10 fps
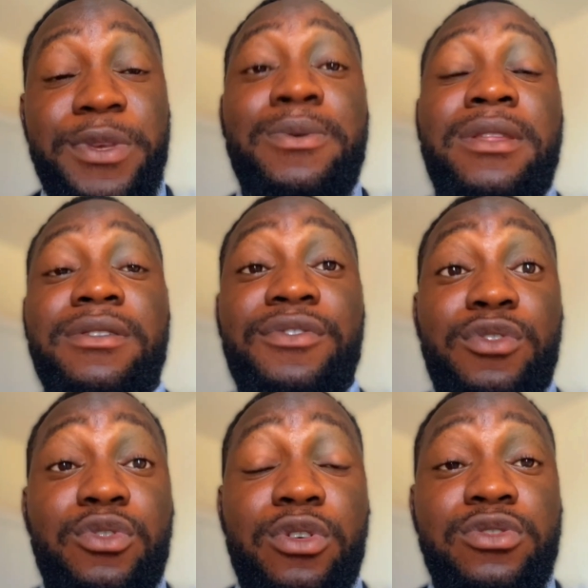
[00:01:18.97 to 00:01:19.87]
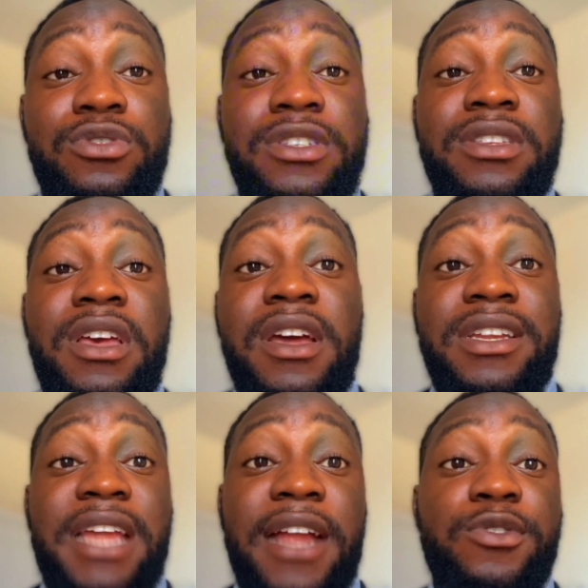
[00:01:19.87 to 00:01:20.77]
It's one of the few countries
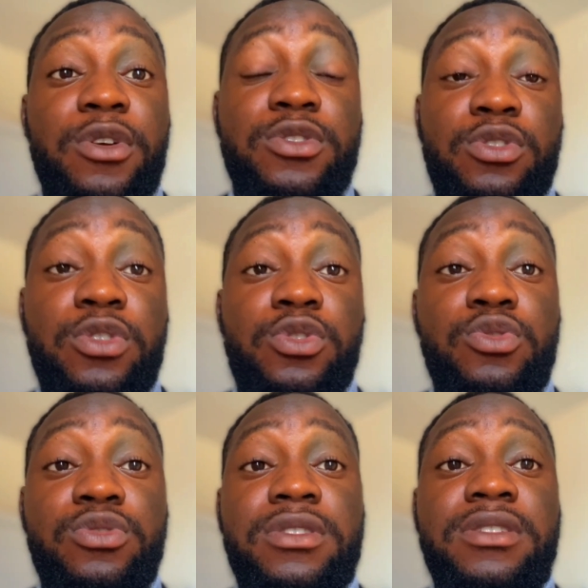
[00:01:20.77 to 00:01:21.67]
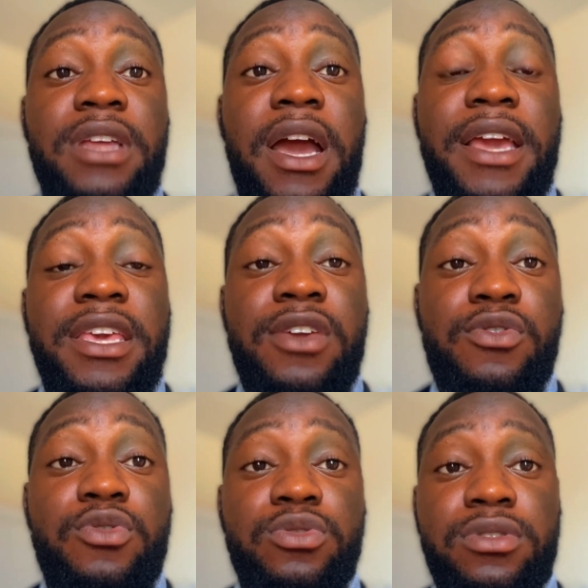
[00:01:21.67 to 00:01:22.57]
that does not use the
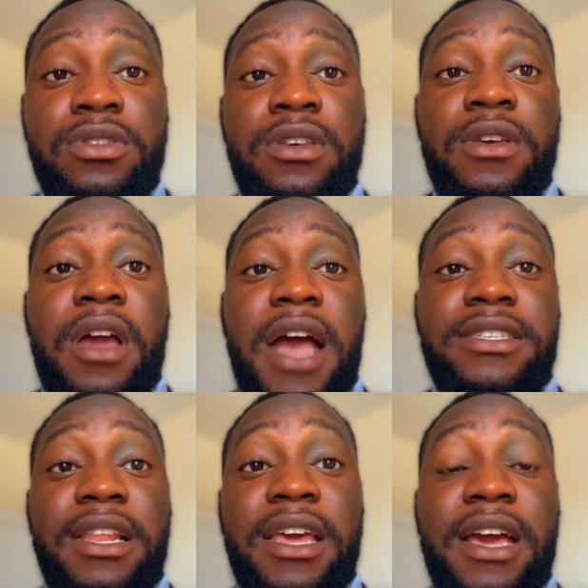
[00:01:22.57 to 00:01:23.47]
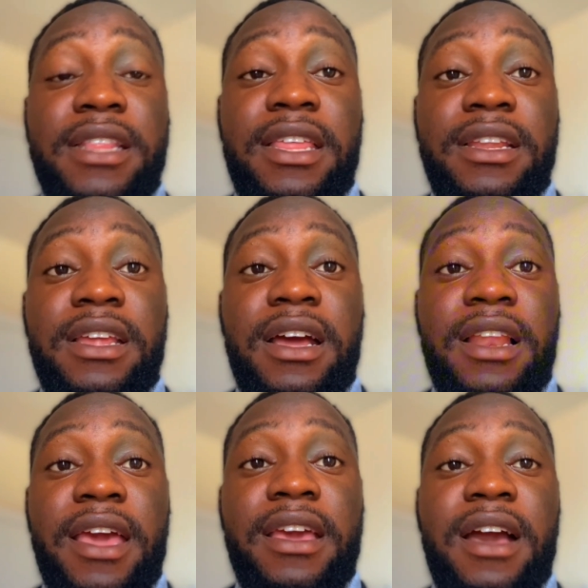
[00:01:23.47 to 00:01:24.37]
euros as a legal tender,
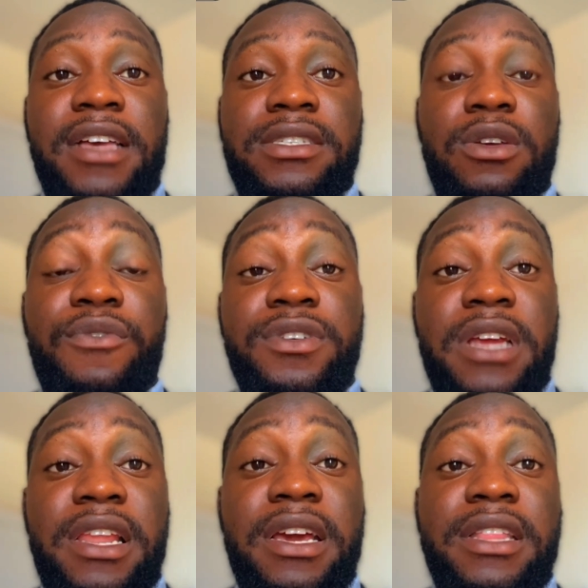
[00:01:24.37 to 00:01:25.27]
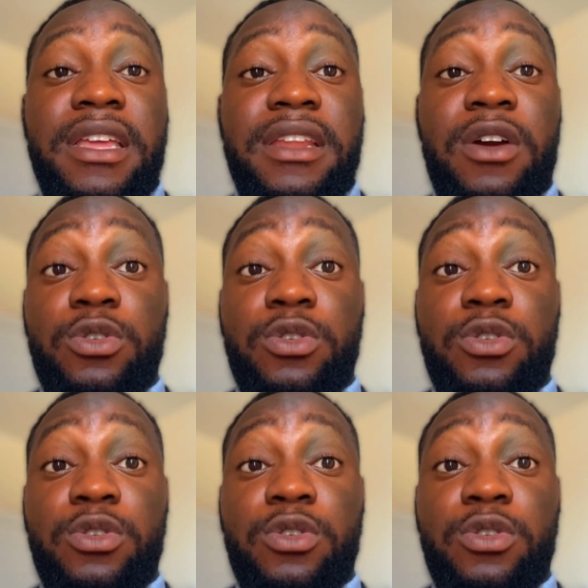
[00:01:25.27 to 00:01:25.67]
like as the official legal tender.